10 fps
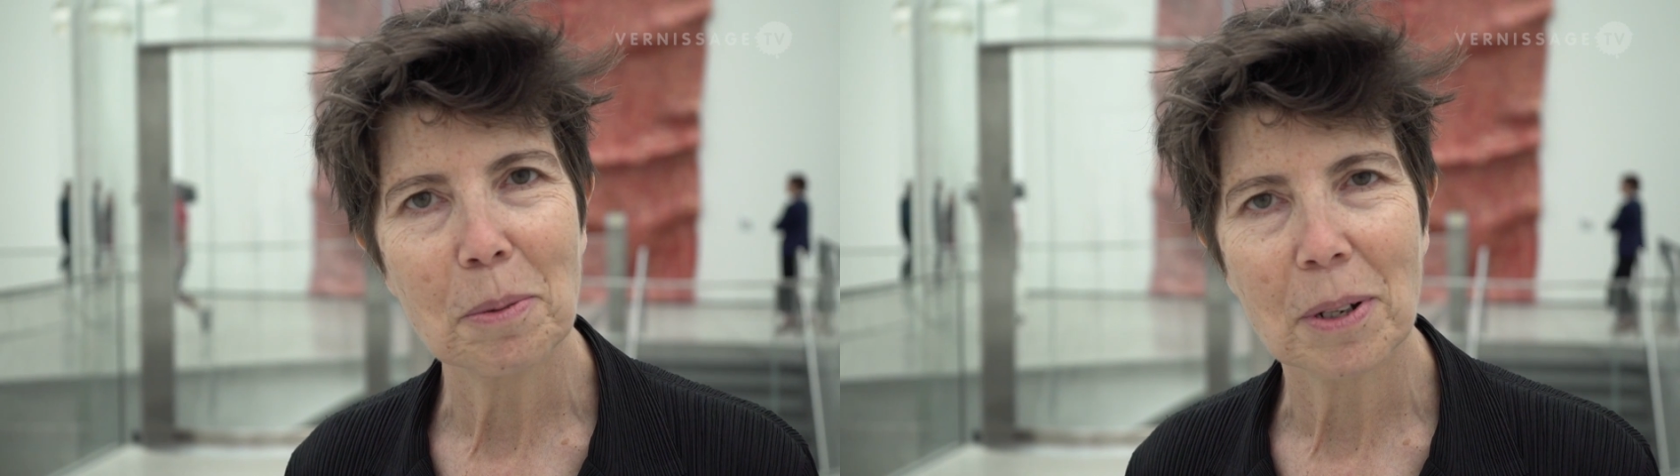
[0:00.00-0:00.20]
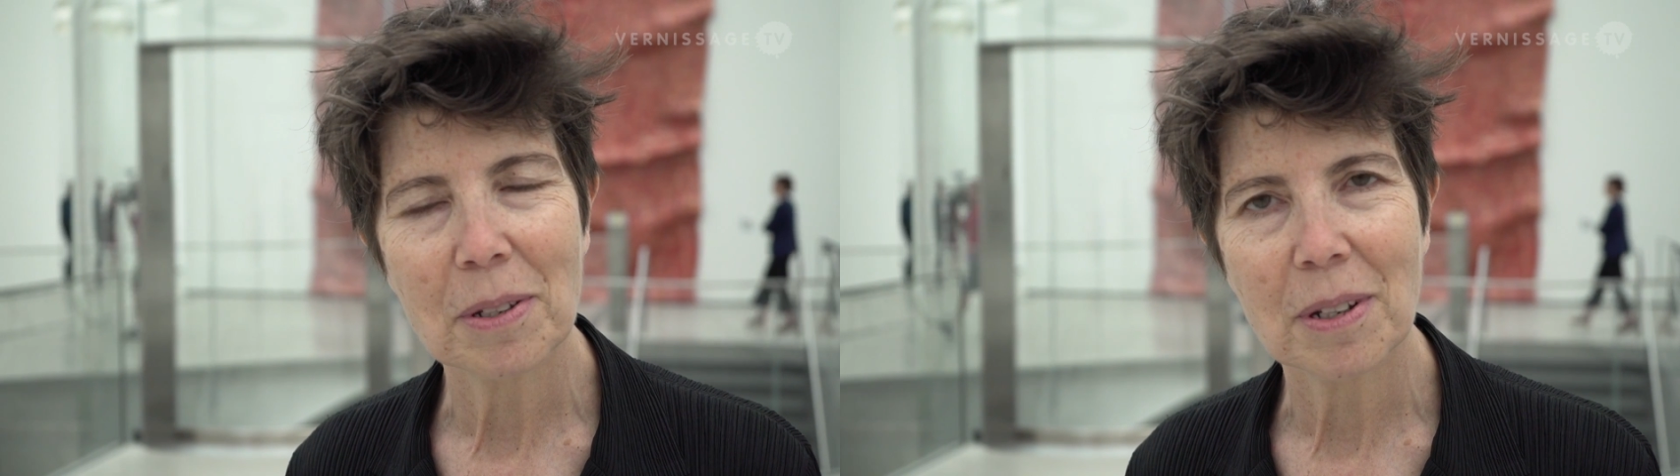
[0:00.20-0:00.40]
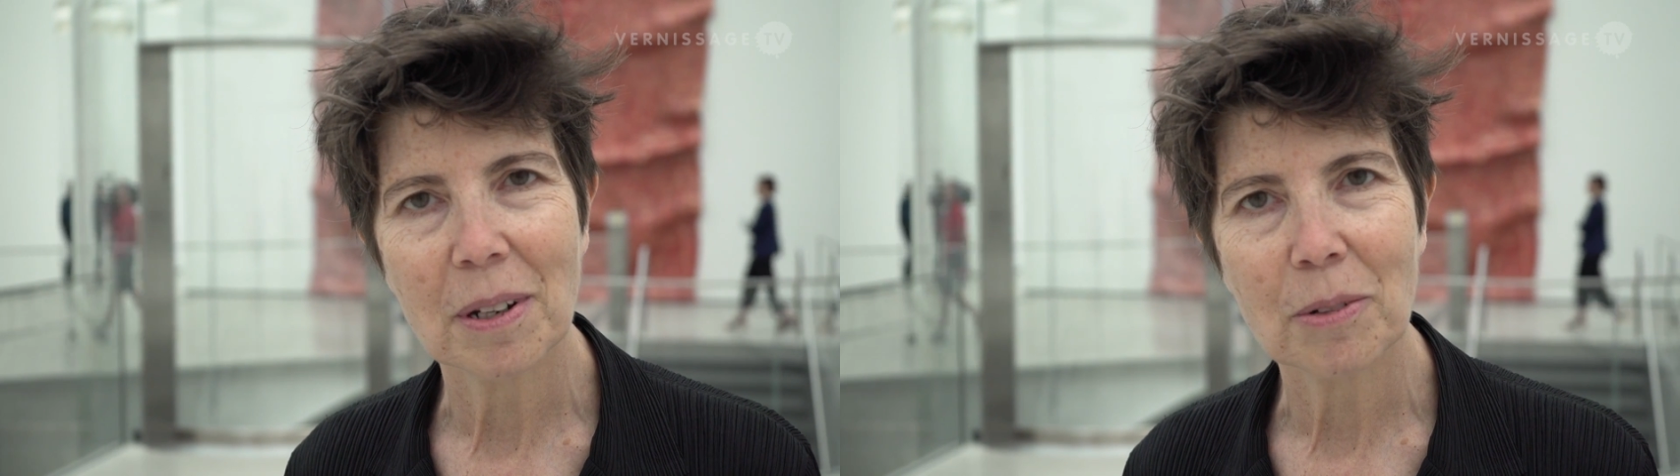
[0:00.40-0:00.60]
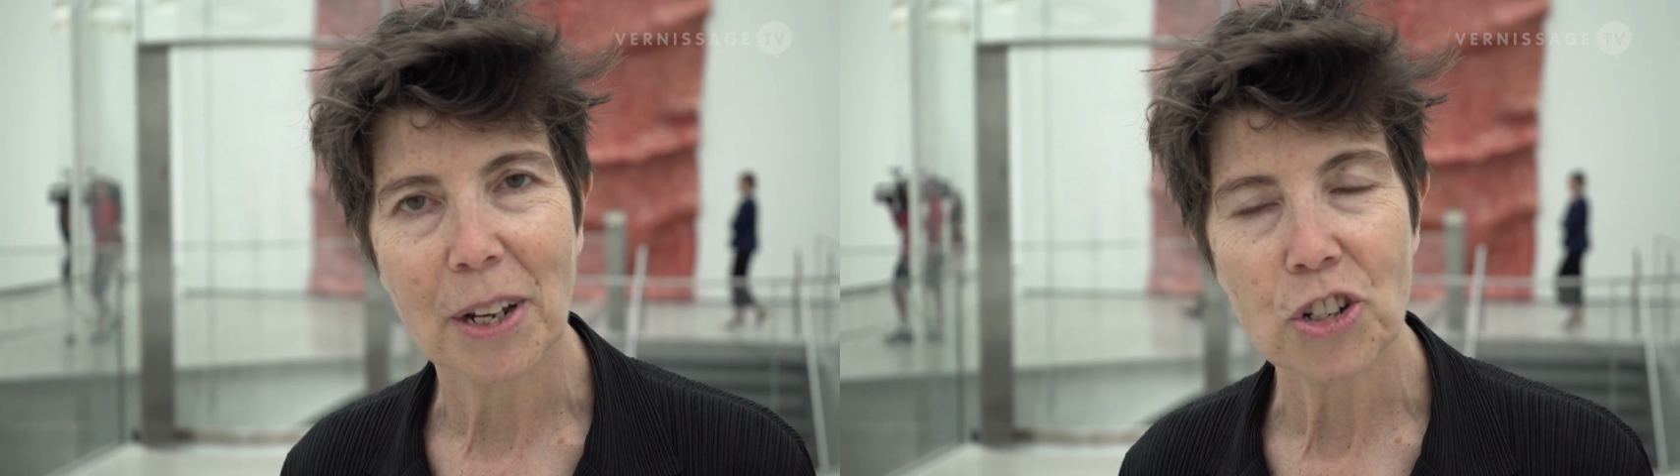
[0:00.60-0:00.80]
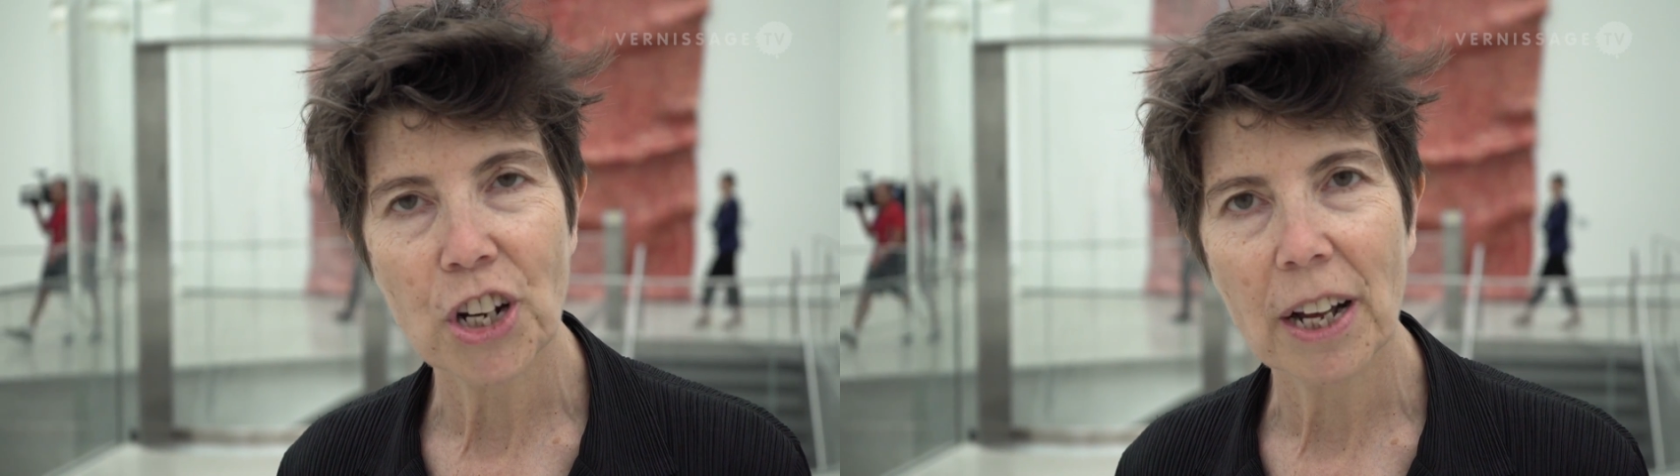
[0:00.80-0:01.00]
was a
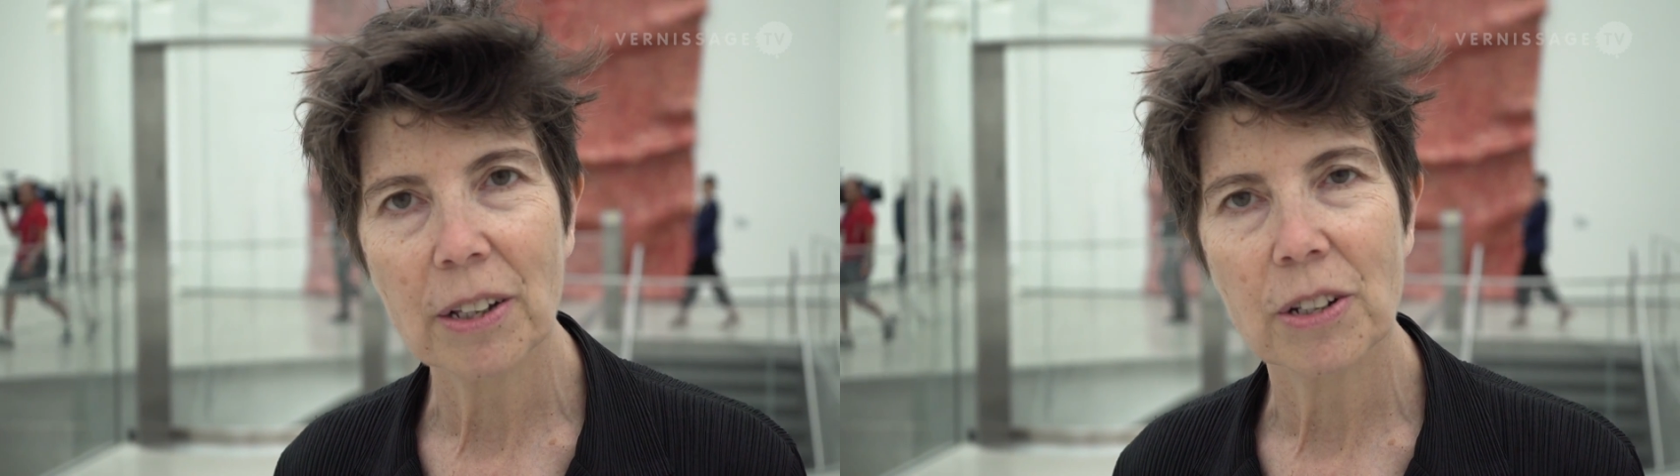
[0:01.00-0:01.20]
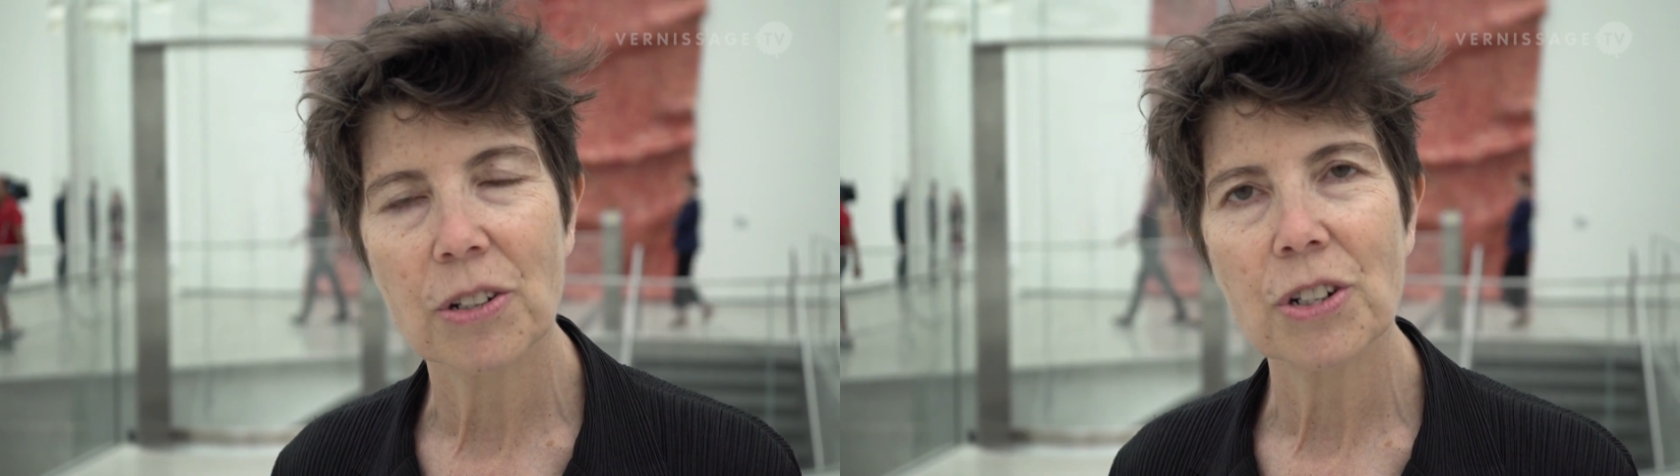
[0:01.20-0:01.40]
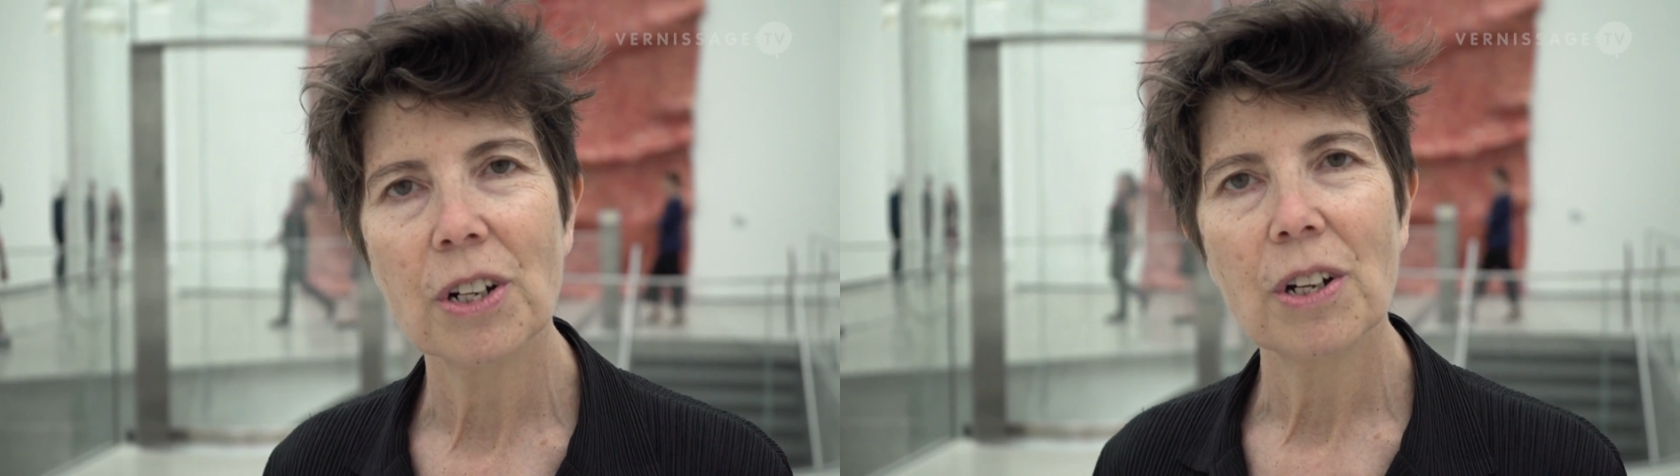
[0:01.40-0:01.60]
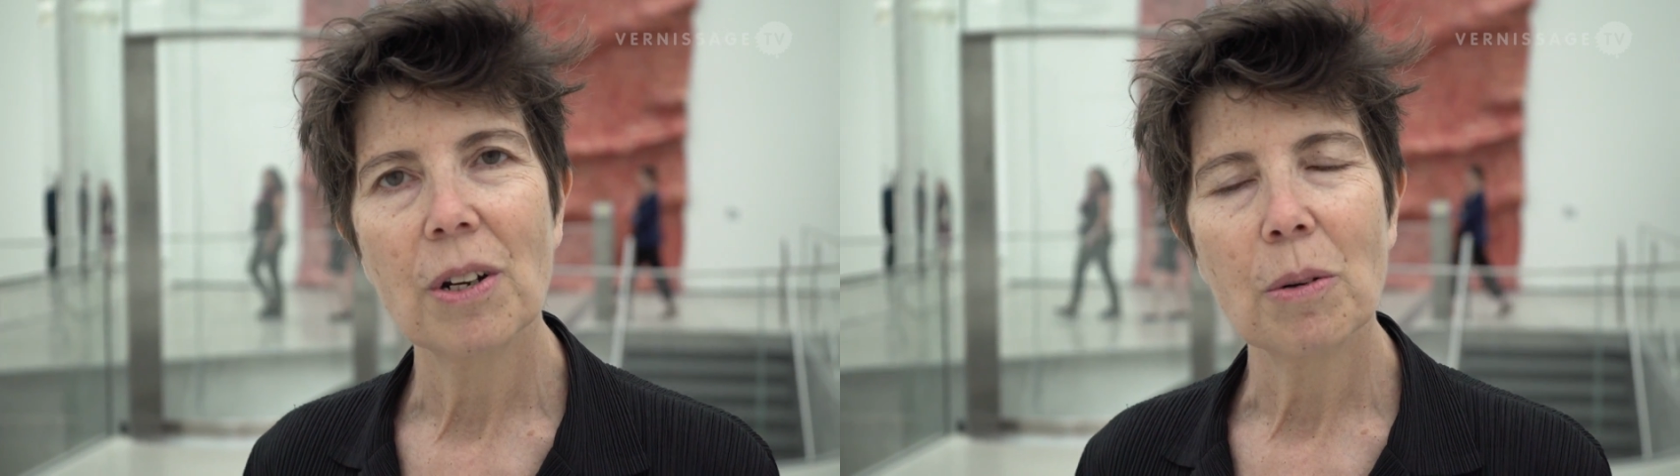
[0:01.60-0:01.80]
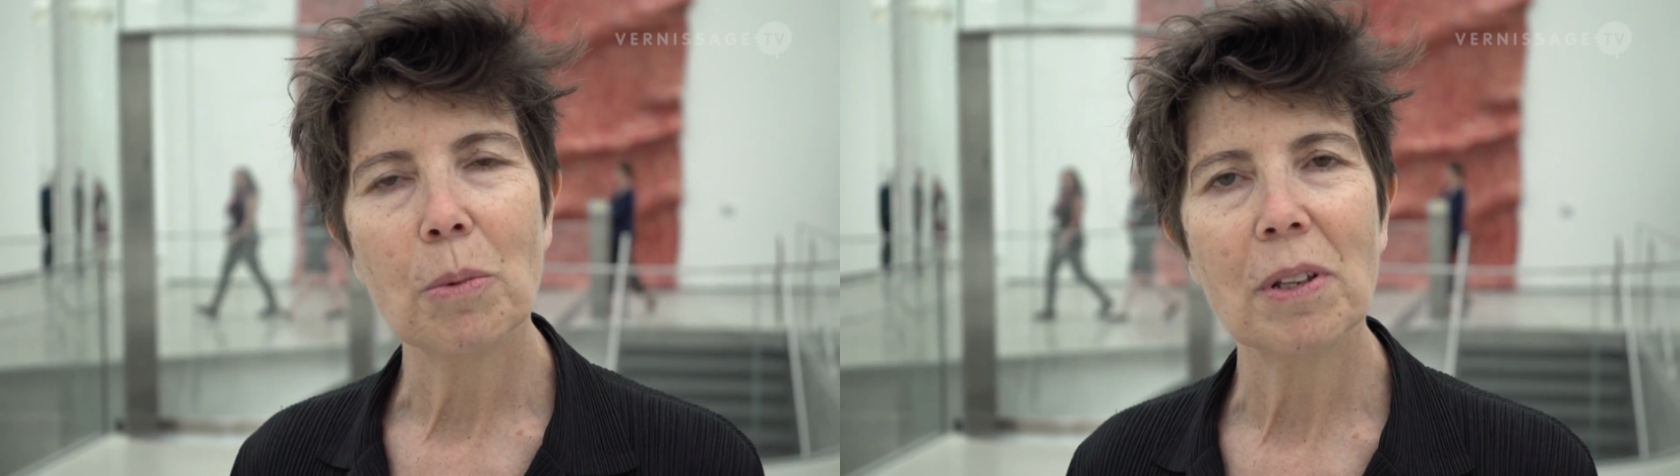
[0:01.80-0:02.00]
great challenge
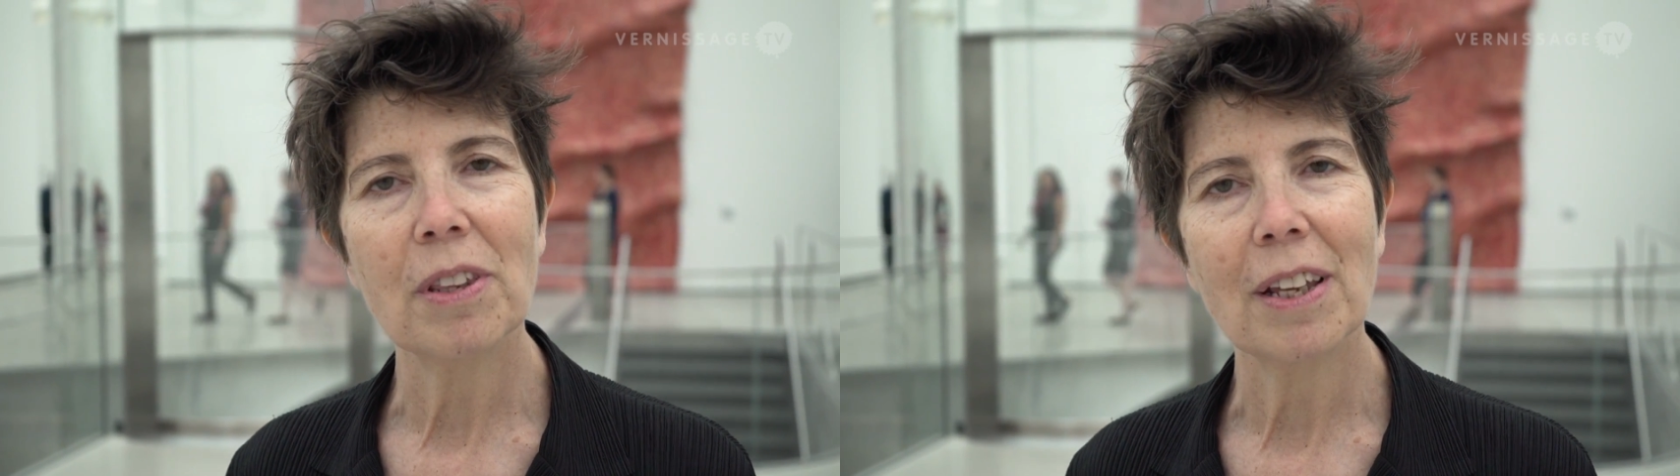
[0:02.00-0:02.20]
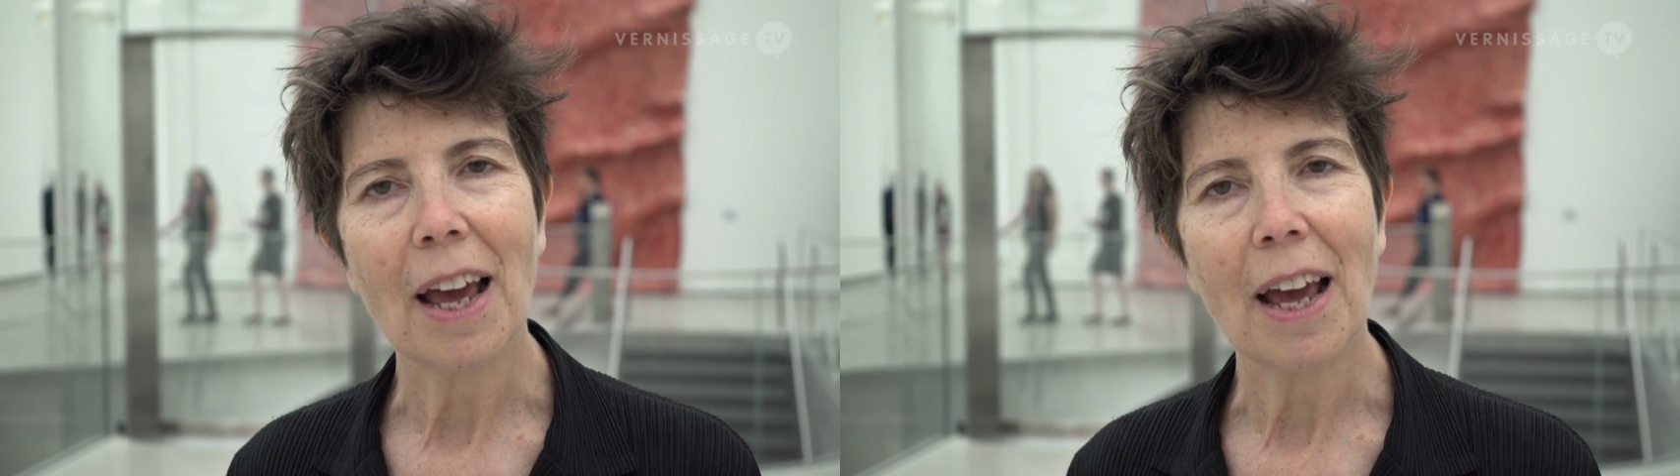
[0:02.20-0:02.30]
with the